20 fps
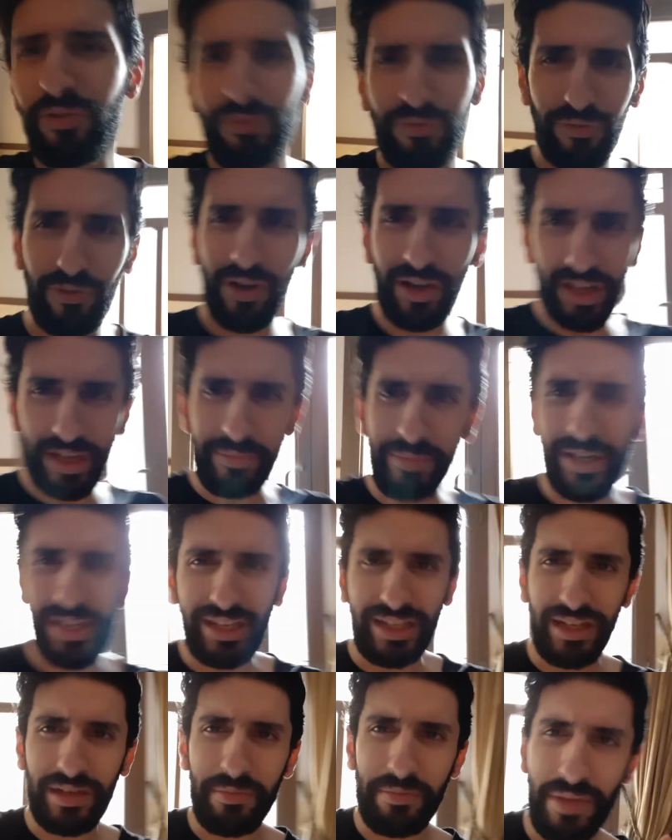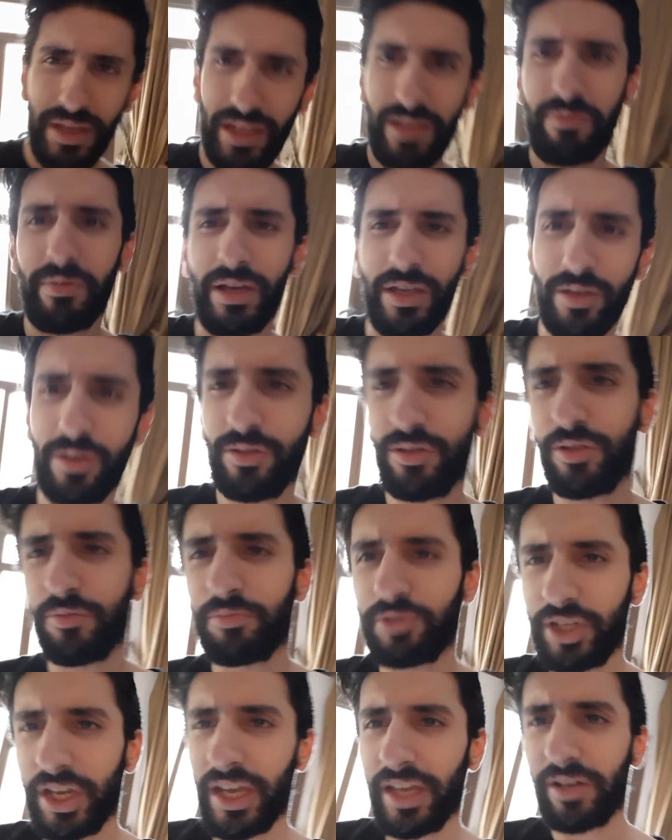fuck am I going to make my YouTube
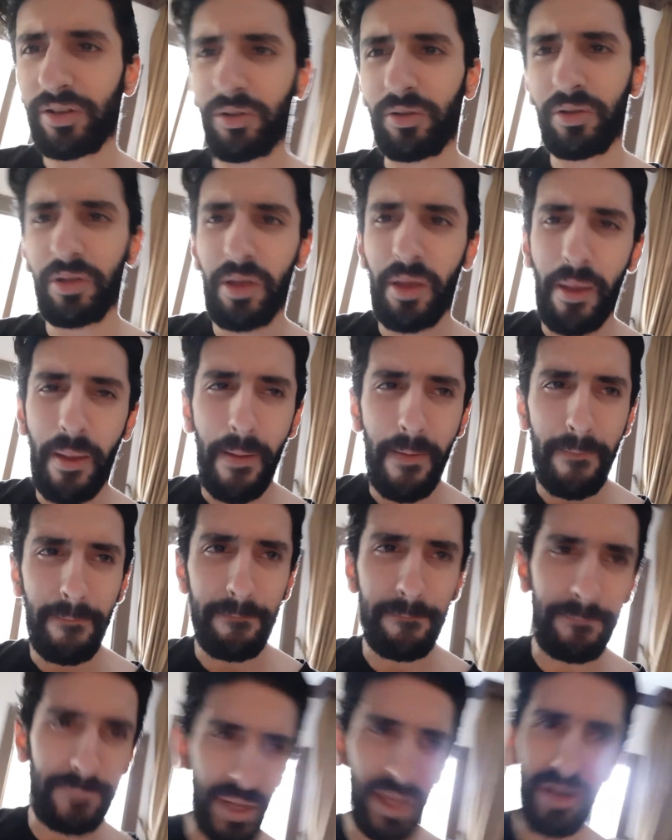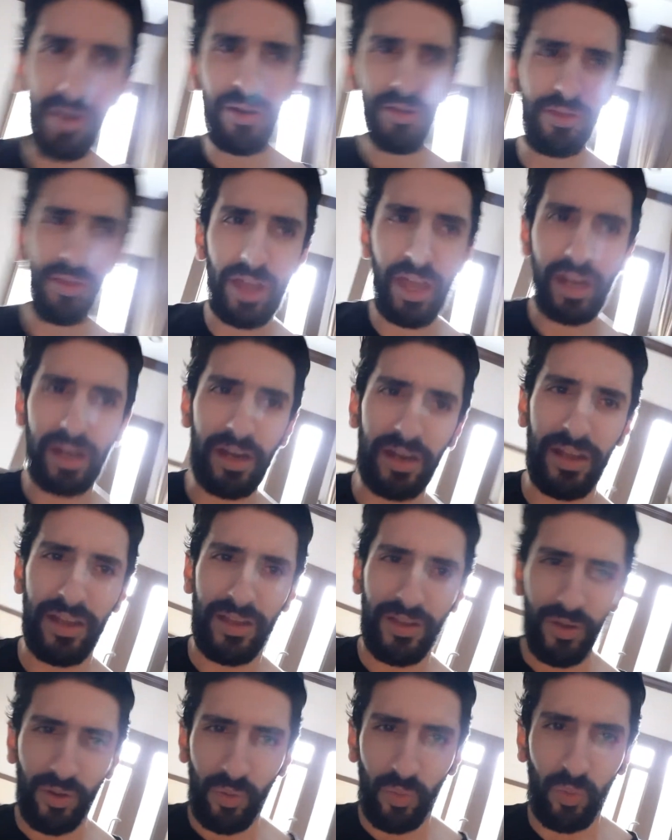channel better than
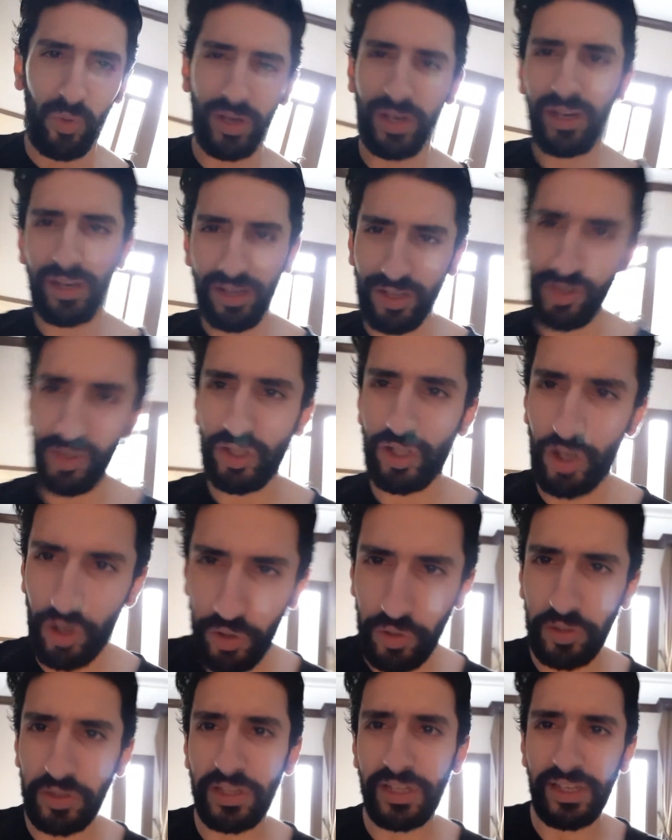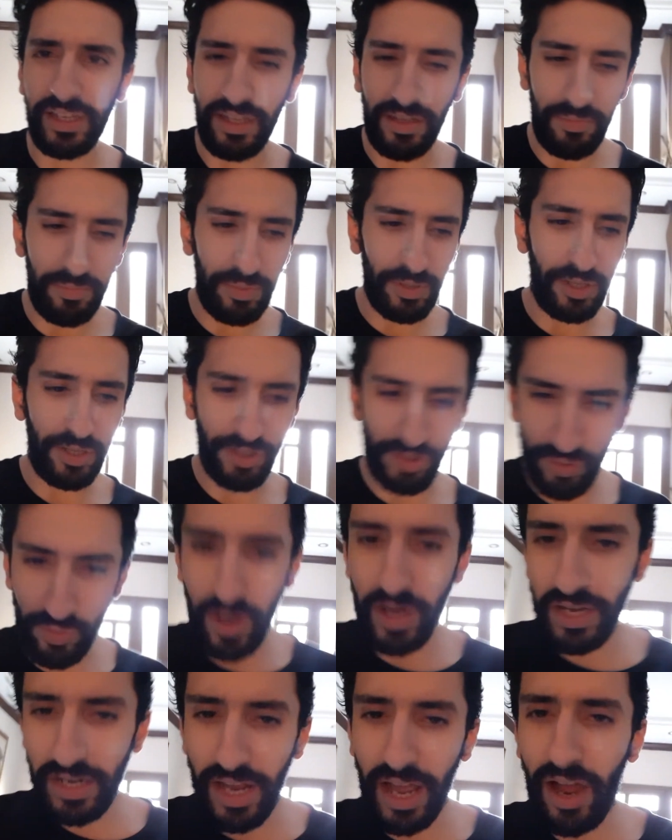what it is currently? Because
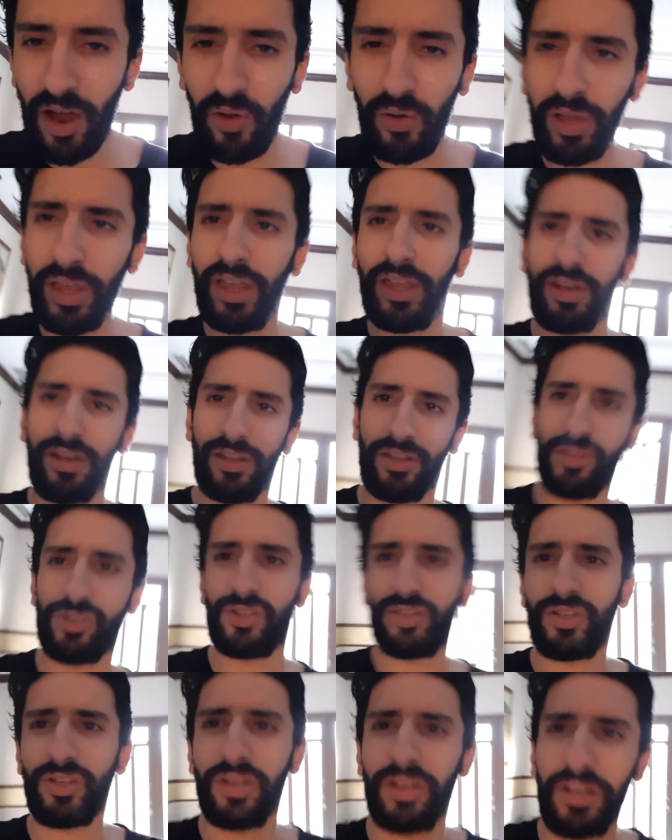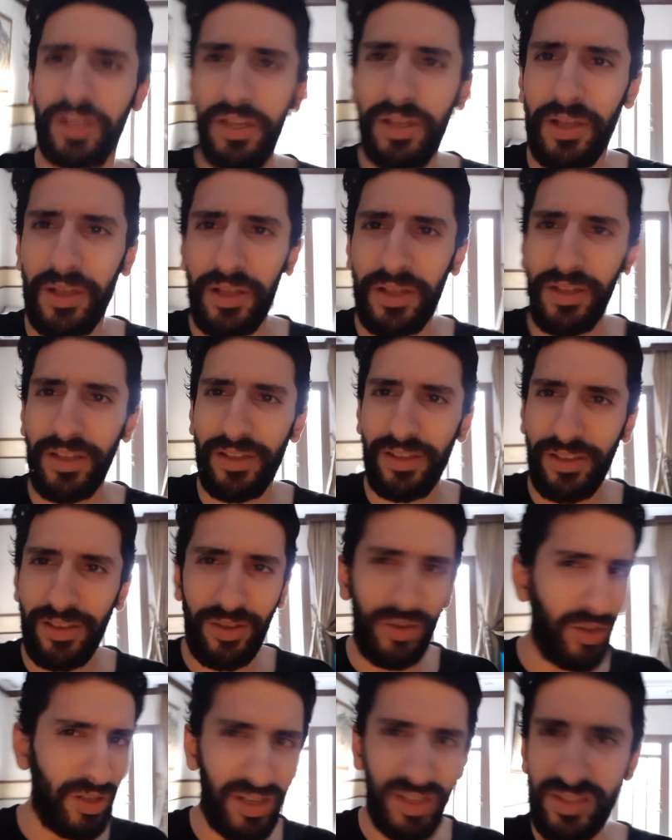right now, it is,
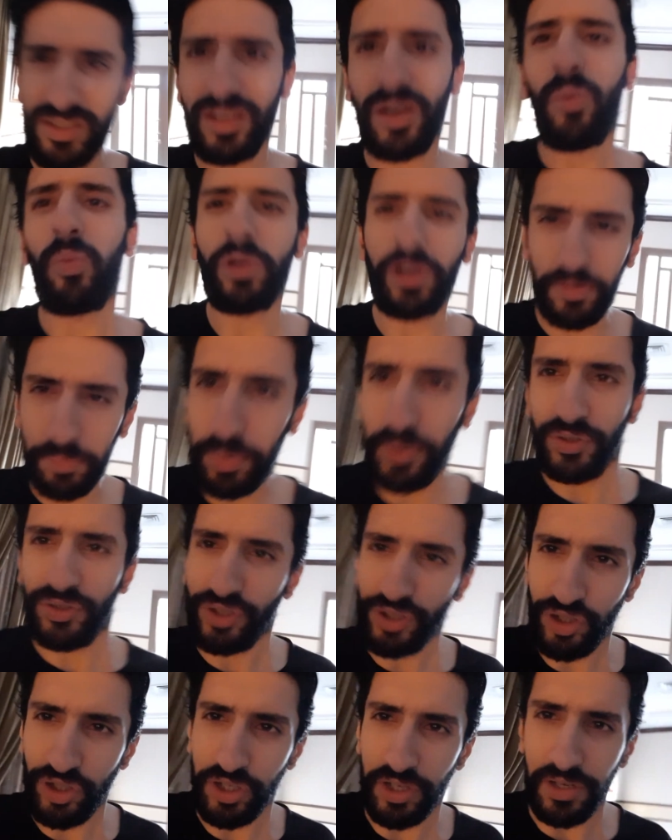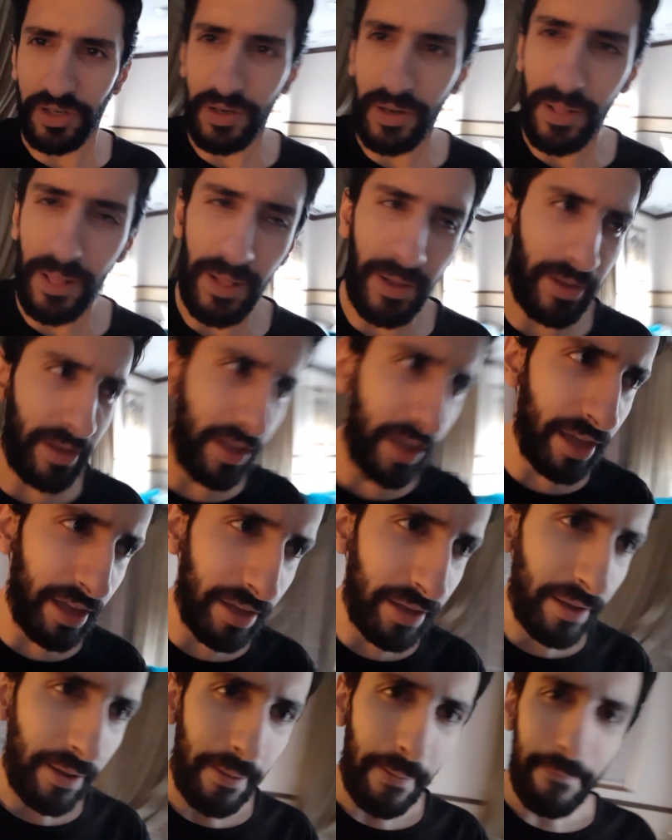it is in a weird position,
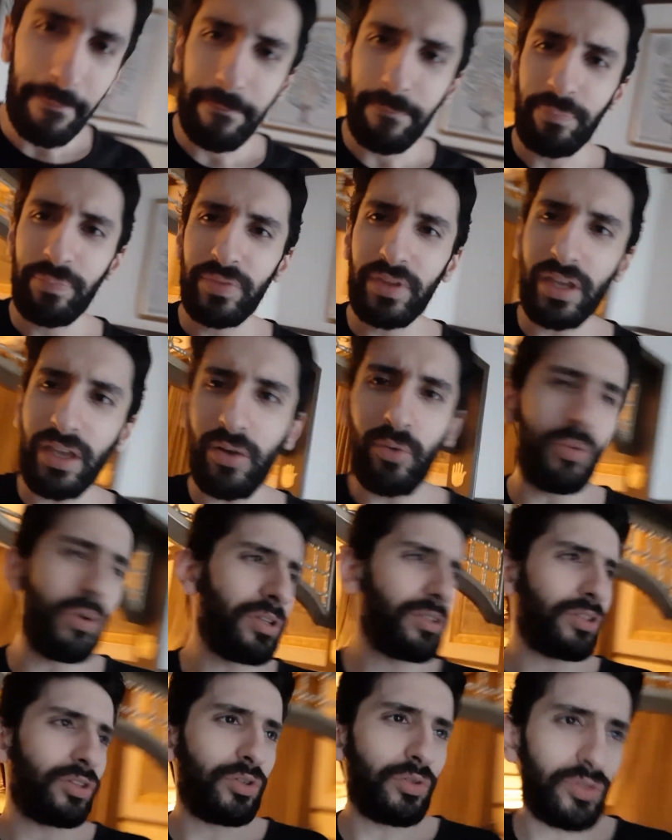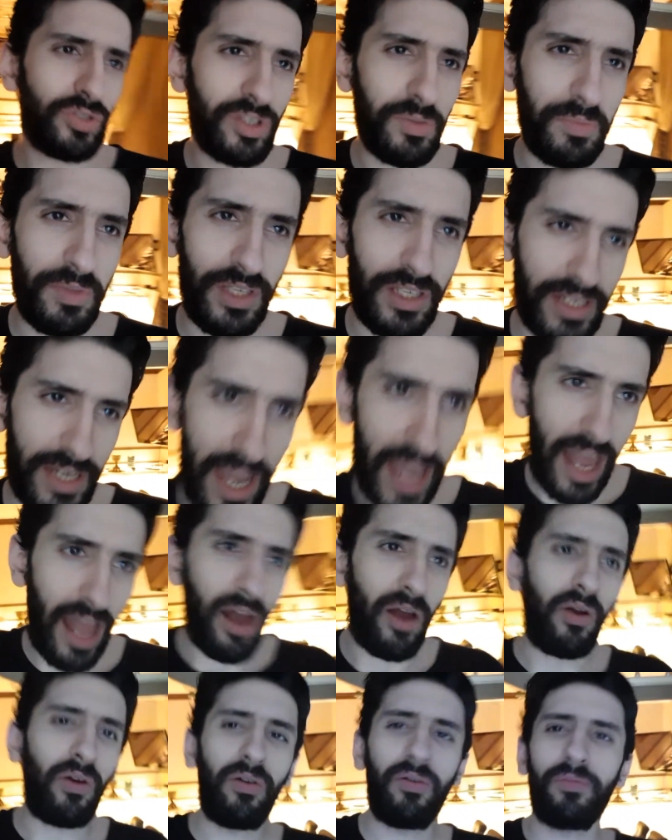okay? and we need to do something
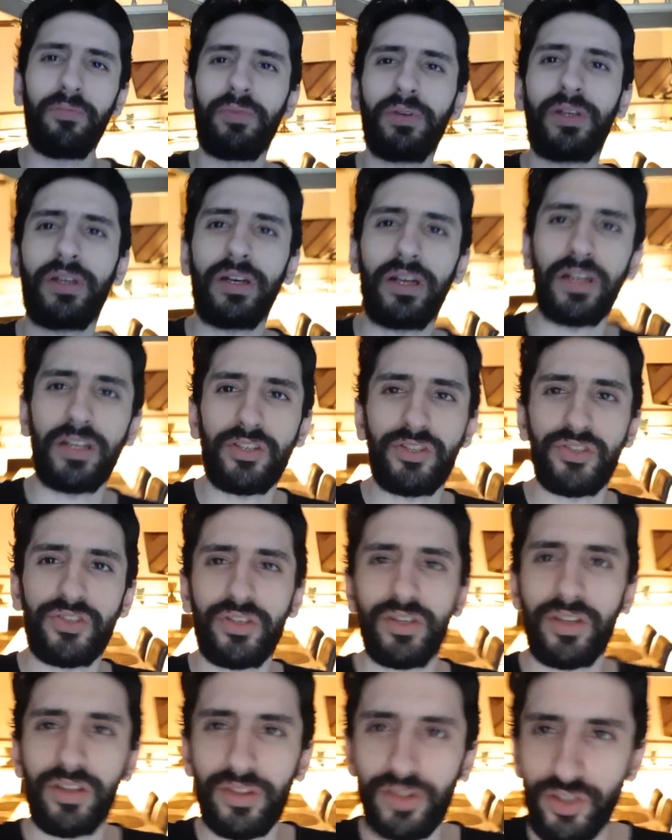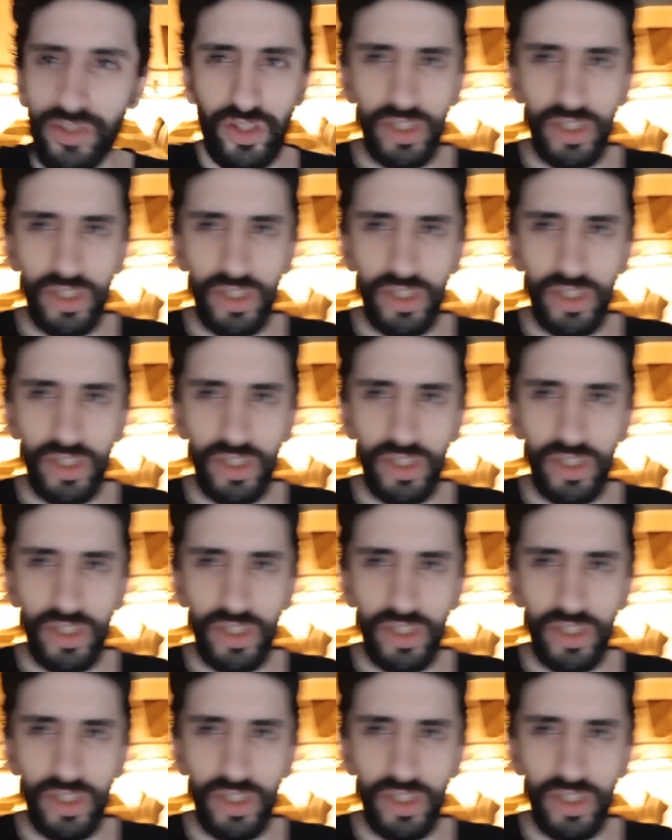now because this